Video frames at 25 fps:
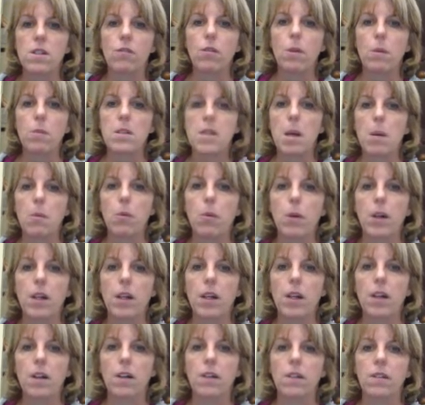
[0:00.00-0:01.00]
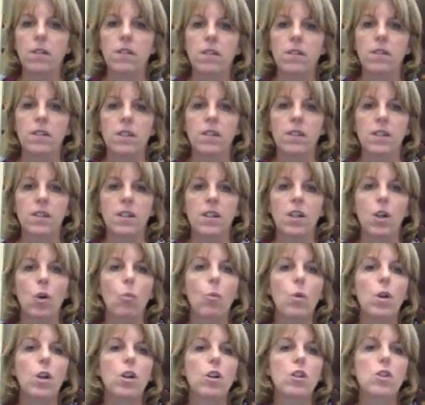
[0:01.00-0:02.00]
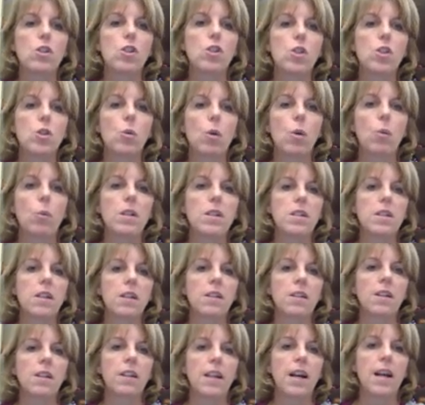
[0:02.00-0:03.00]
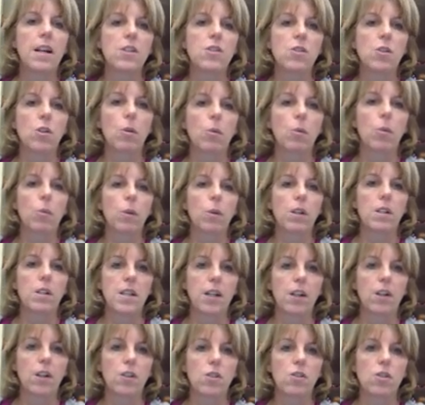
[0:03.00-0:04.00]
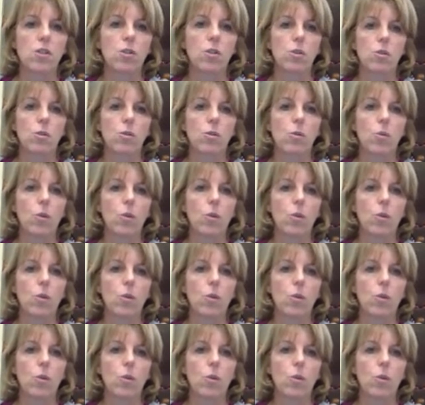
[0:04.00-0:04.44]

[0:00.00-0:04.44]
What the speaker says: are from the table right here. We could do what we did in the last unit, where we're going to take our two,